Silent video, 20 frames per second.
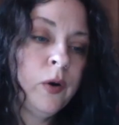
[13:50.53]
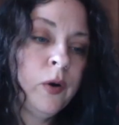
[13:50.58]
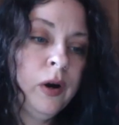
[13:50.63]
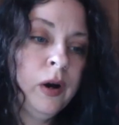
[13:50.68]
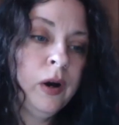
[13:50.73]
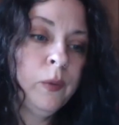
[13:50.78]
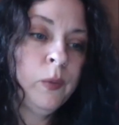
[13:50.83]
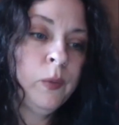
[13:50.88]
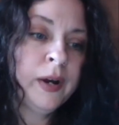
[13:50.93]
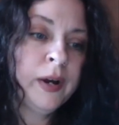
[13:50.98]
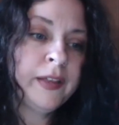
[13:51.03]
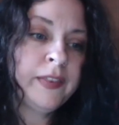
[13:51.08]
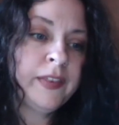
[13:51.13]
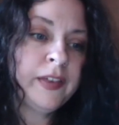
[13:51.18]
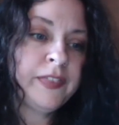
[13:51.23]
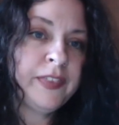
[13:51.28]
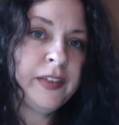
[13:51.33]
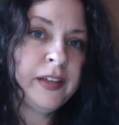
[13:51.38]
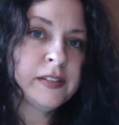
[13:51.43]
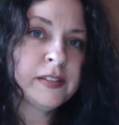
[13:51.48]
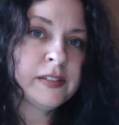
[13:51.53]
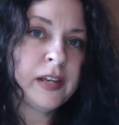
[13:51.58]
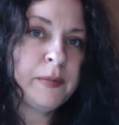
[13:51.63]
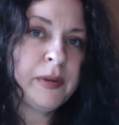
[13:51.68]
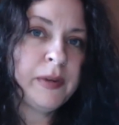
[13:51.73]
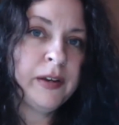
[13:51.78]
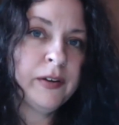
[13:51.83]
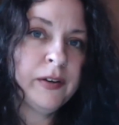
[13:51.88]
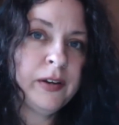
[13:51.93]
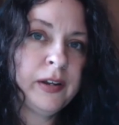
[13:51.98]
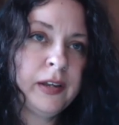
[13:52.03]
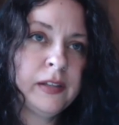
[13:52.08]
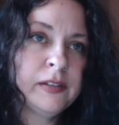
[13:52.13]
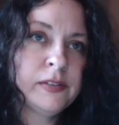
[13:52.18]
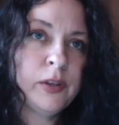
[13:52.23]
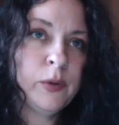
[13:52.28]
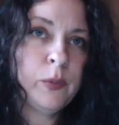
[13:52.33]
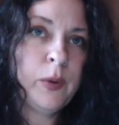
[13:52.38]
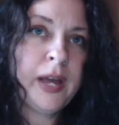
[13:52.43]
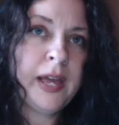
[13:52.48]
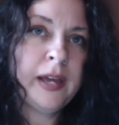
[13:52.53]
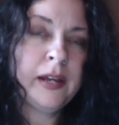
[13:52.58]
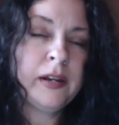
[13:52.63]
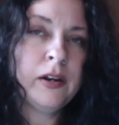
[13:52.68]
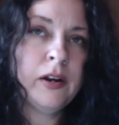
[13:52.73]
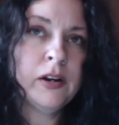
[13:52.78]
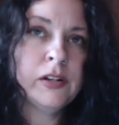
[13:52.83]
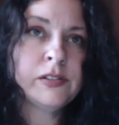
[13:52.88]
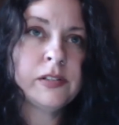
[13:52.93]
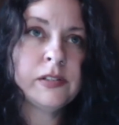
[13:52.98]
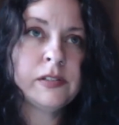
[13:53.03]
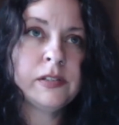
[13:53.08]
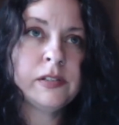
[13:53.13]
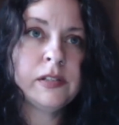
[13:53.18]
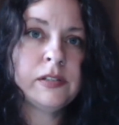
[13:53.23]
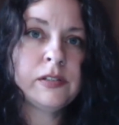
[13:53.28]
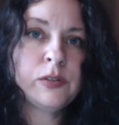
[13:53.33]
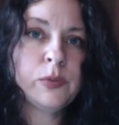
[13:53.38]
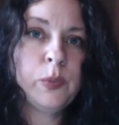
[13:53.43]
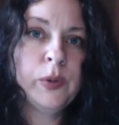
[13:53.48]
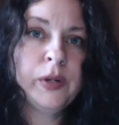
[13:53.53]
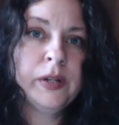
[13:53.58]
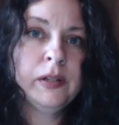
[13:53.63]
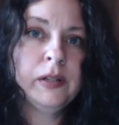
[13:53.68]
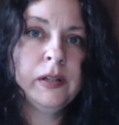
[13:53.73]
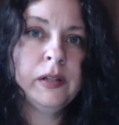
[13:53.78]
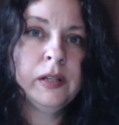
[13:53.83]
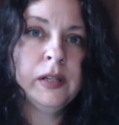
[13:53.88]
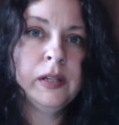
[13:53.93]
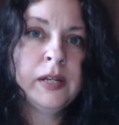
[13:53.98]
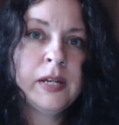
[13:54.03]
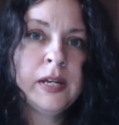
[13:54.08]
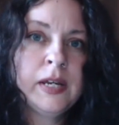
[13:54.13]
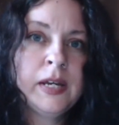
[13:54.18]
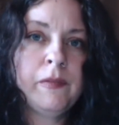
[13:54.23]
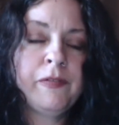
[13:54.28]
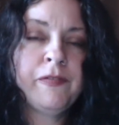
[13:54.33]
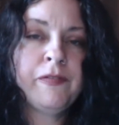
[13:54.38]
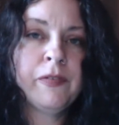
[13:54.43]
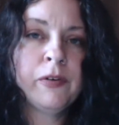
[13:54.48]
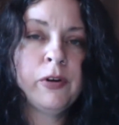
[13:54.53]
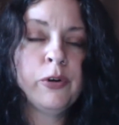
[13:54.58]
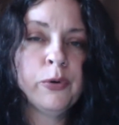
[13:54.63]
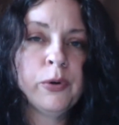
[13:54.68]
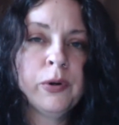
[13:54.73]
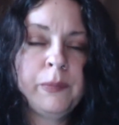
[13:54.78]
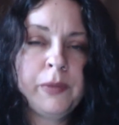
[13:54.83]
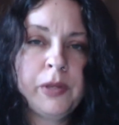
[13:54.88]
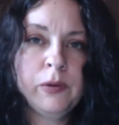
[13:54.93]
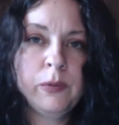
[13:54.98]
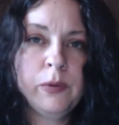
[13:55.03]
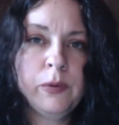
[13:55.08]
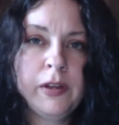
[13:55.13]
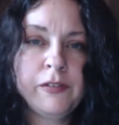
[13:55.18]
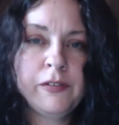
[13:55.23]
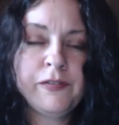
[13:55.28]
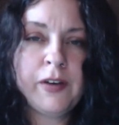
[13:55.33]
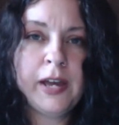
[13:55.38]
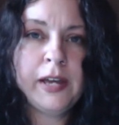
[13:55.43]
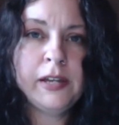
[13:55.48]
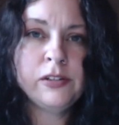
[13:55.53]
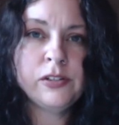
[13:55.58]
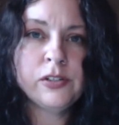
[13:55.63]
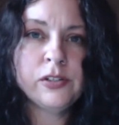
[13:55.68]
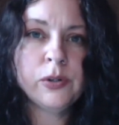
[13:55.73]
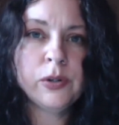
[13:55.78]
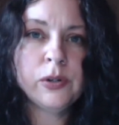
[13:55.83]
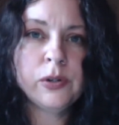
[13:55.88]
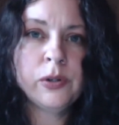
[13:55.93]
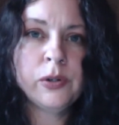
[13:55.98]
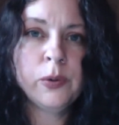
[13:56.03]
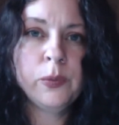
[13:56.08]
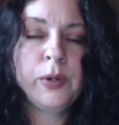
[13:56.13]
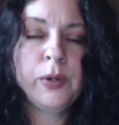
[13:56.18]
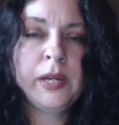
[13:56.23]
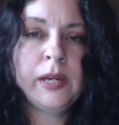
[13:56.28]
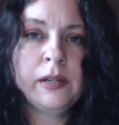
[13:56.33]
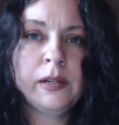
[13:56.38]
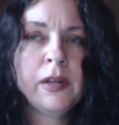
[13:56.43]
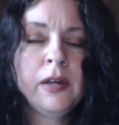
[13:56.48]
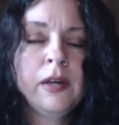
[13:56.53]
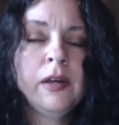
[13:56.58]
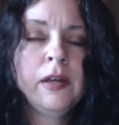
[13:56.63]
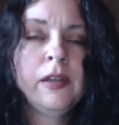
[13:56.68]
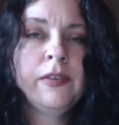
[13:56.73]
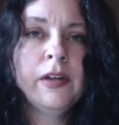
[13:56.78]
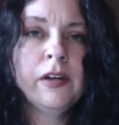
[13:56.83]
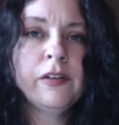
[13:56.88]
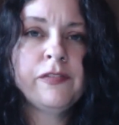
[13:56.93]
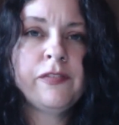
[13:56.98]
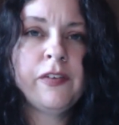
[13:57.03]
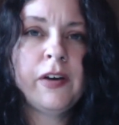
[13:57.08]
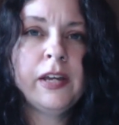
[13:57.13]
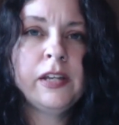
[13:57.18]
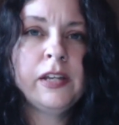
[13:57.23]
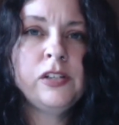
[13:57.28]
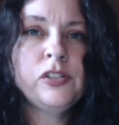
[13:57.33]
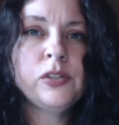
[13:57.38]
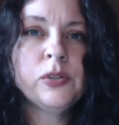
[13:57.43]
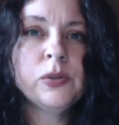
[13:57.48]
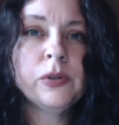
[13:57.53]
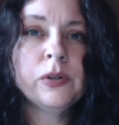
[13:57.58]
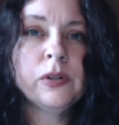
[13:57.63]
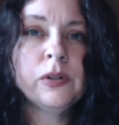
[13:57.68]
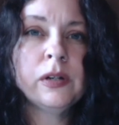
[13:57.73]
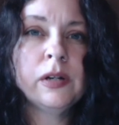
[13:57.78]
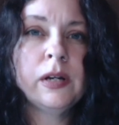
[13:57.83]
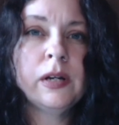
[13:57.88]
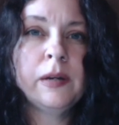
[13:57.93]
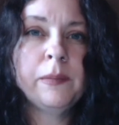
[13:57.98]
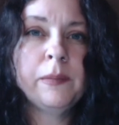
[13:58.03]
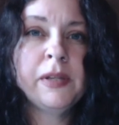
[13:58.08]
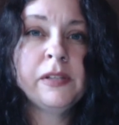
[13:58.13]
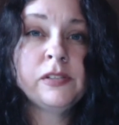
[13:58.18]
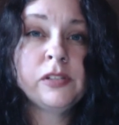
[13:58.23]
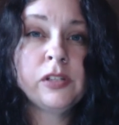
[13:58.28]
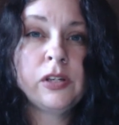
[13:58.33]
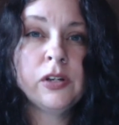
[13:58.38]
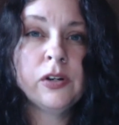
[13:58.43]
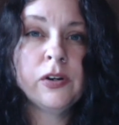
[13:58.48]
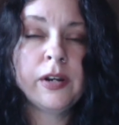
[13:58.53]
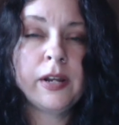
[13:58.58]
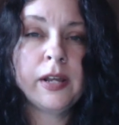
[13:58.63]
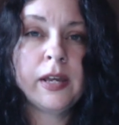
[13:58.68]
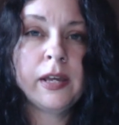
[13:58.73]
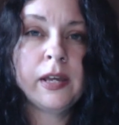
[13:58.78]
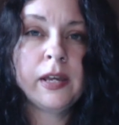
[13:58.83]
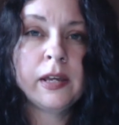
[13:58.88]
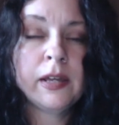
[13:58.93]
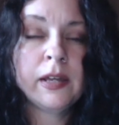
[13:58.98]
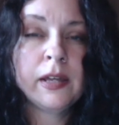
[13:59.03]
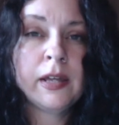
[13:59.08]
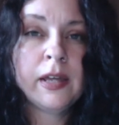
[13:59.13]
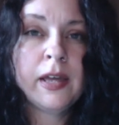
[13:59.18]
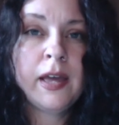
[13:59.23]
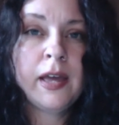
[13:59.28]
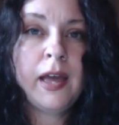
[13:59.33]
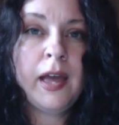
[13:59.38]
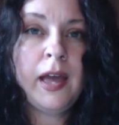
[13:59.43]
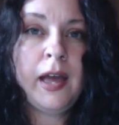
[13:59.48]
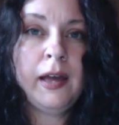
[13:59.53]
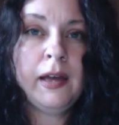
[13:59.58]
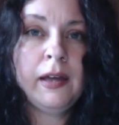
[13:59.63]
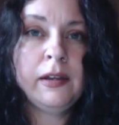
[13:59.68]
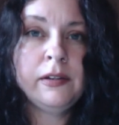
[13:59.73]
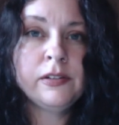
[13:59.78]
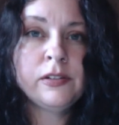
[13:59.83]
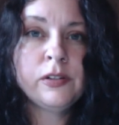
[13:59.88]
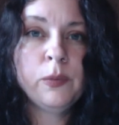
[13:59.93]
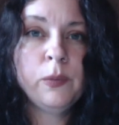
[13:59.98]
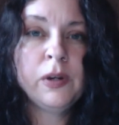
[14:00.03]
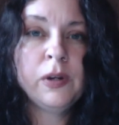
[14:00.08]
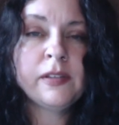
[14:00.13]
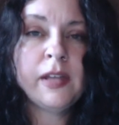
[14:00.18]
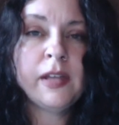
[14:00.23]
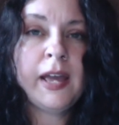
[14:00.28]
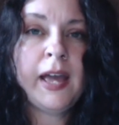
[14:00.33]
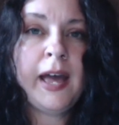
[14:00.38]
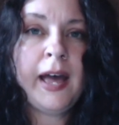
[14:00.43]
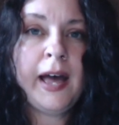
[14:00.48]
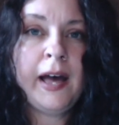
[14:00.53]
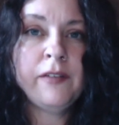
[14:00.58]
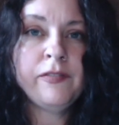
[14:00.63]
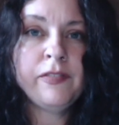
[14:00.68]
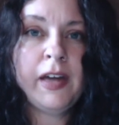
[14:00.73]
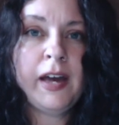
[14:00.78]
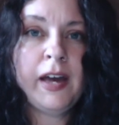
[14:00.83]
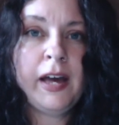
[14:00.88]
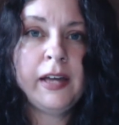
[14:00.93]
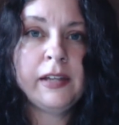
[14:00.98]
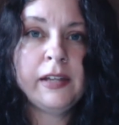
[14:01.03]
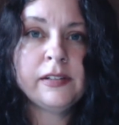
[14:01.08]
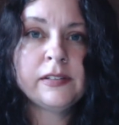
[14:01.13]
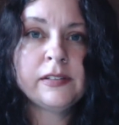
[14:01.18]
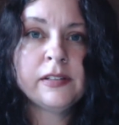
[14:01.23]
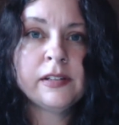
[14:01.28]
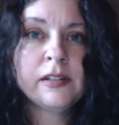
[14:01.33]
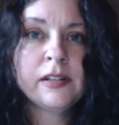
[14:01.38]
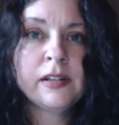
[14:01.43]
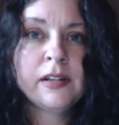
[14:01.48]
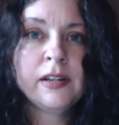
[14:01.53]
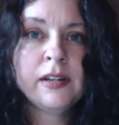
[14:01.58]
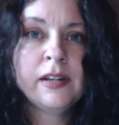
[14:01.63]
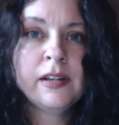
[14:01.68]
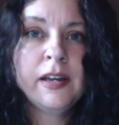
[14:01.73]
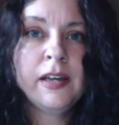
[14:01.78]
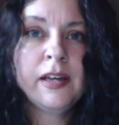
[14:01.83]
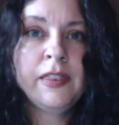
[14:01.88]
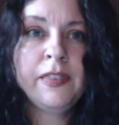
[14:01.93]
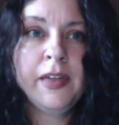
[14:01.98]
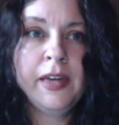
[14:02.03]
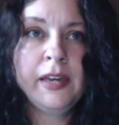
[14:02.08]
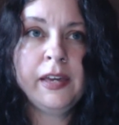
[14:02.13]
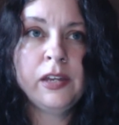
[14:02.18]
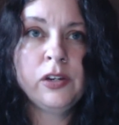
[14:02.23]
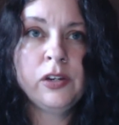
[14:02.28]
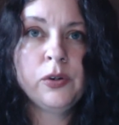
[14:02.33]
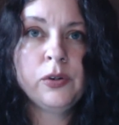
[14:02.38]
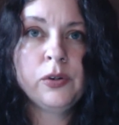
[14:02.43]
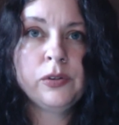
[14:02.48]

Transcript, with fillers: Uh, one of the things I'm hearing is the way a narcissist will groom you. Well, they'll find your, your weakness. They'll find your um, insecurity. Mm-hmm. And once they have that, they can,